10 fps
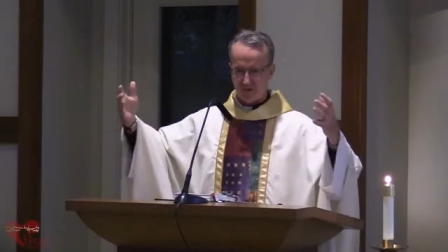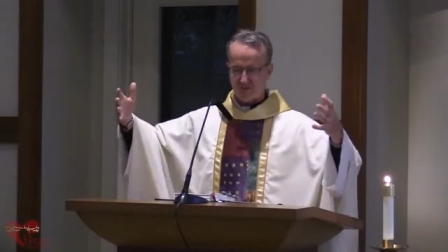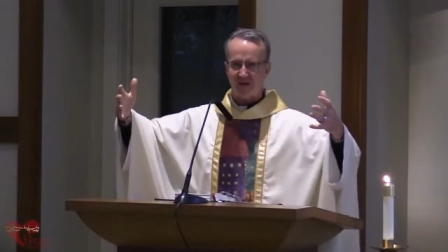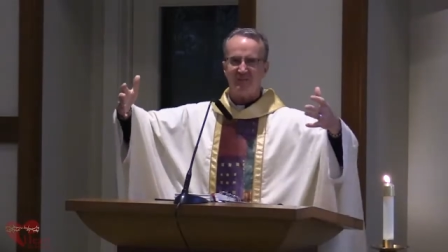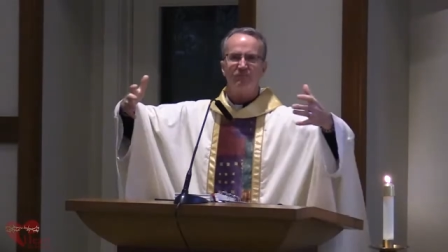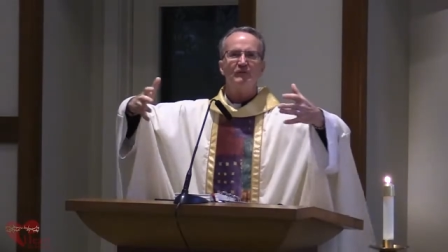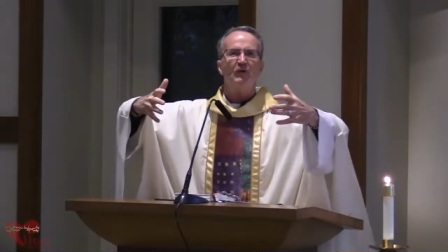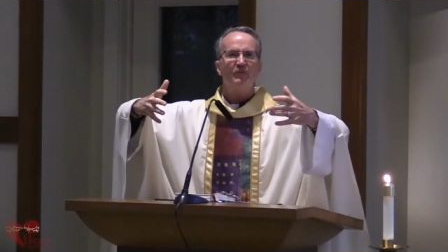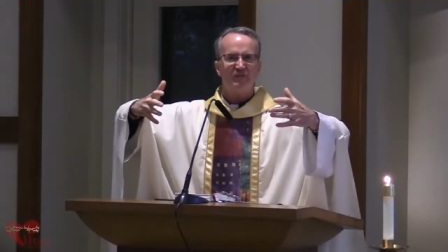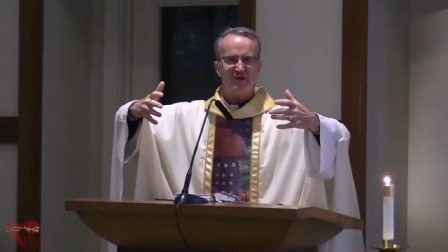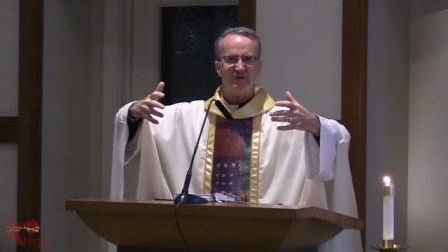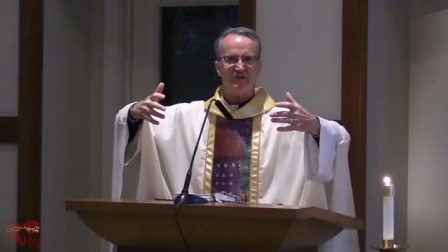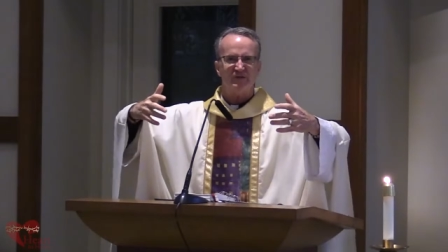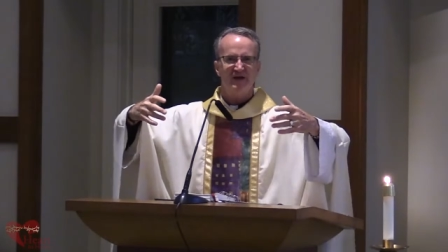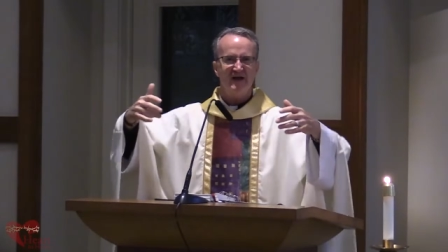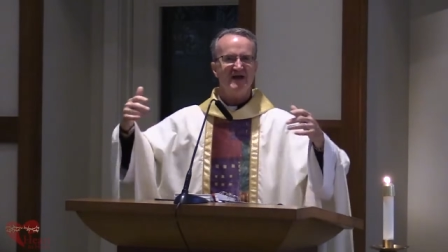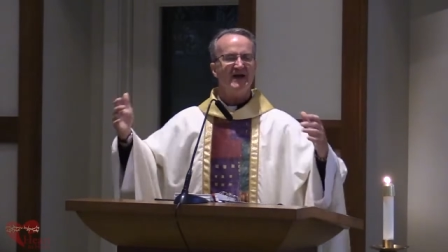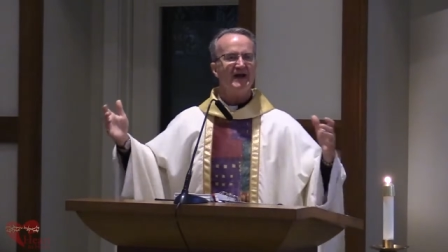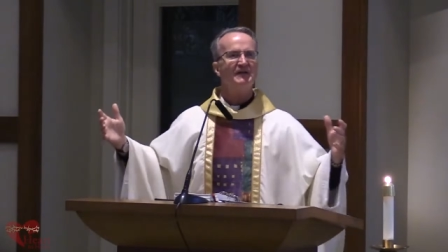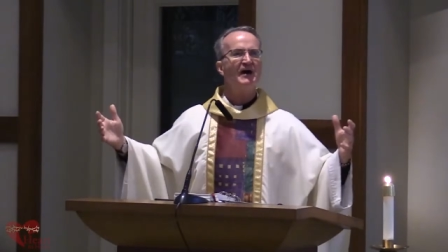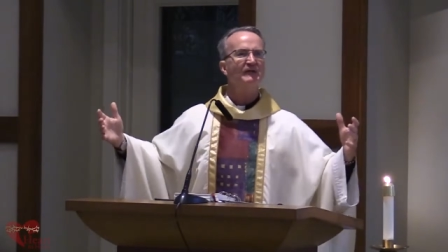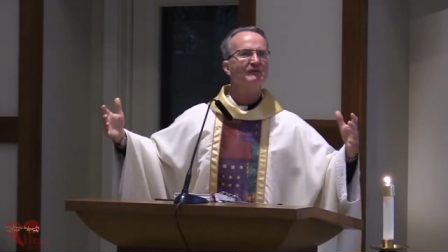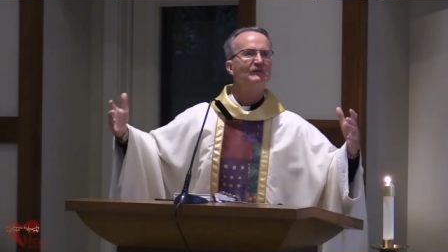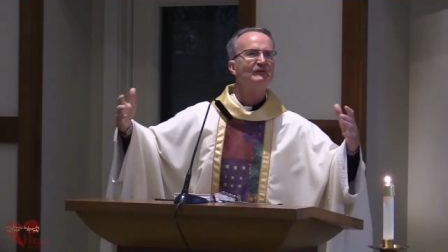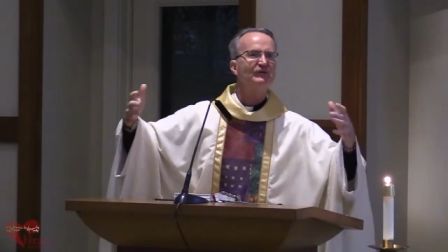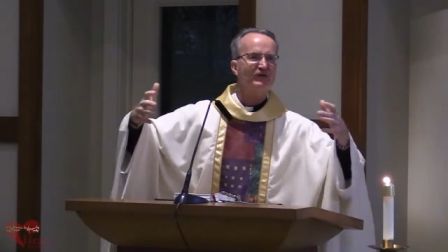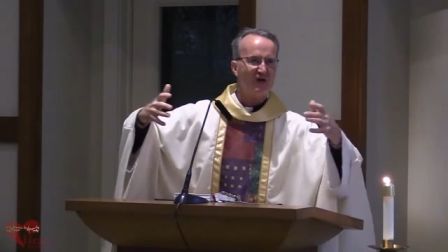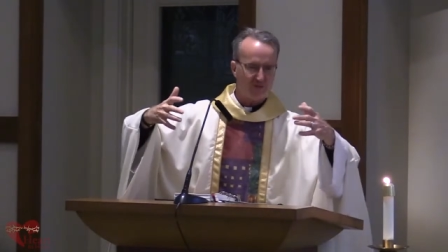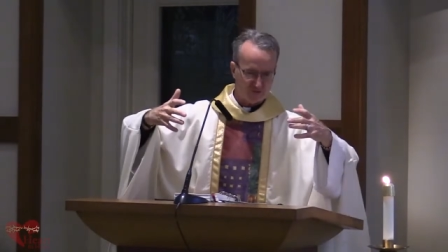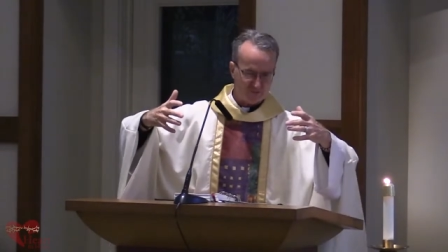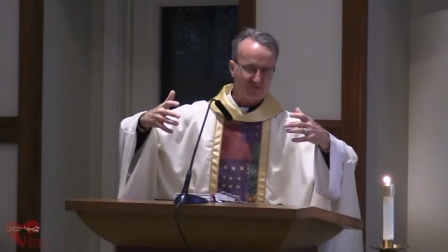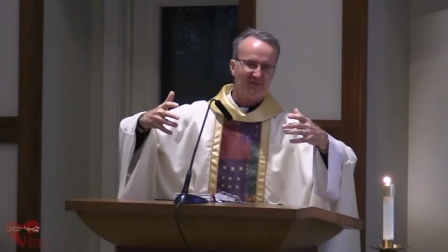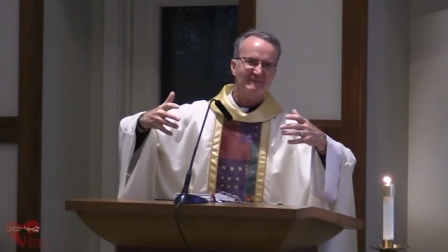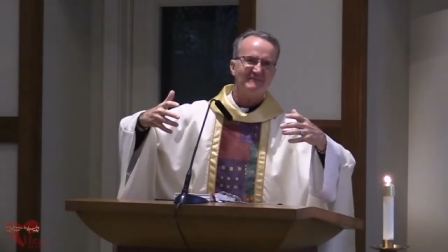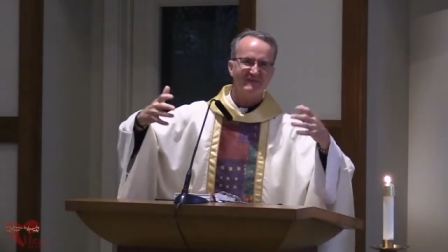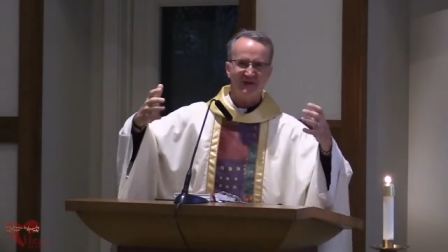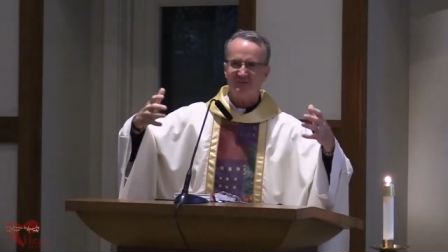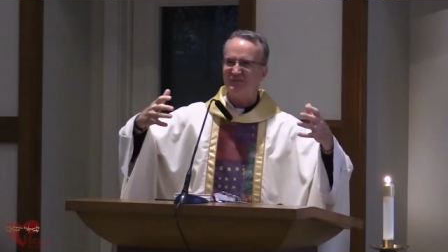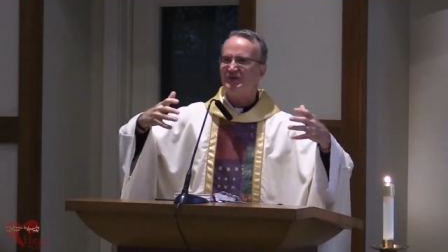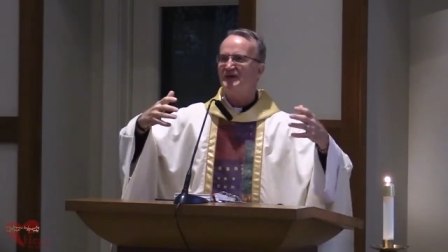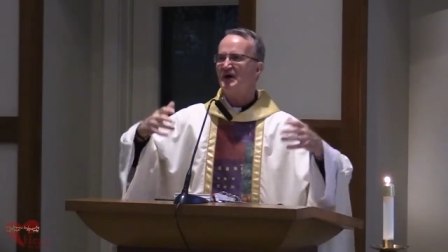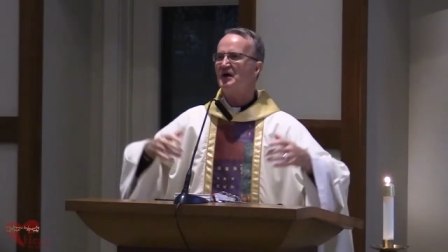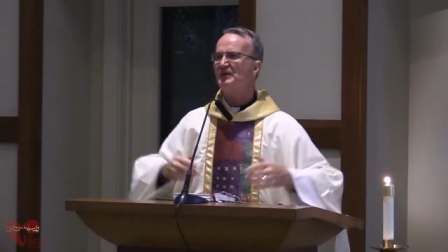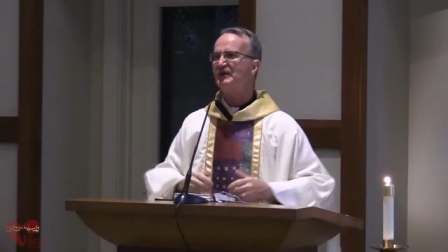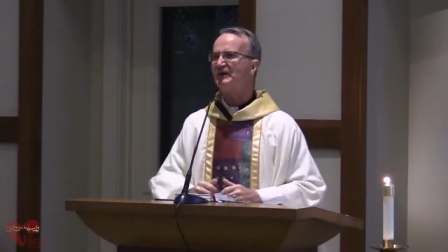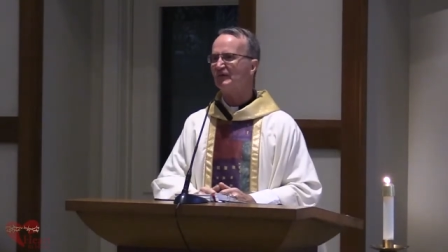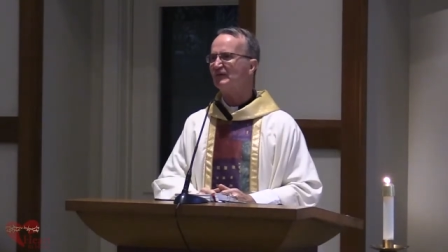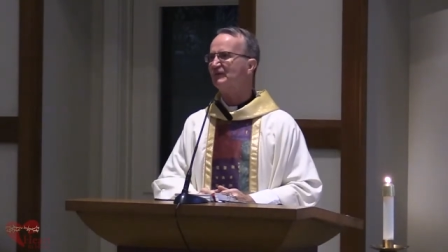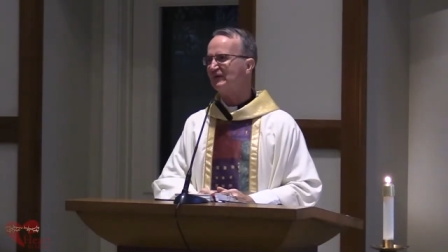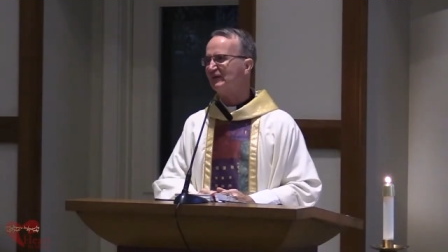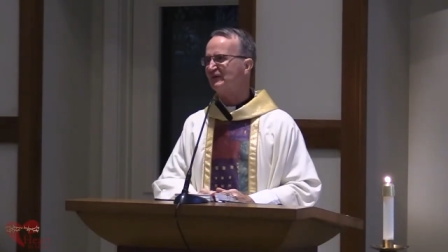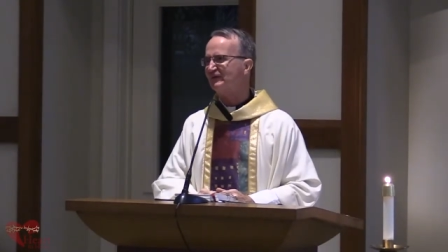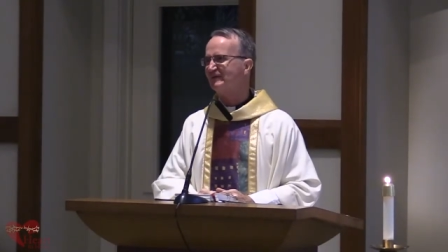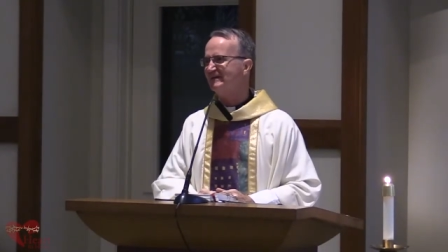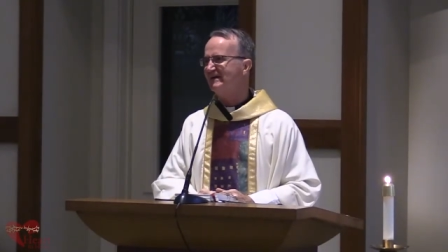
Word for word: a lot of blowfish and not a few sharks that feed on the other fish.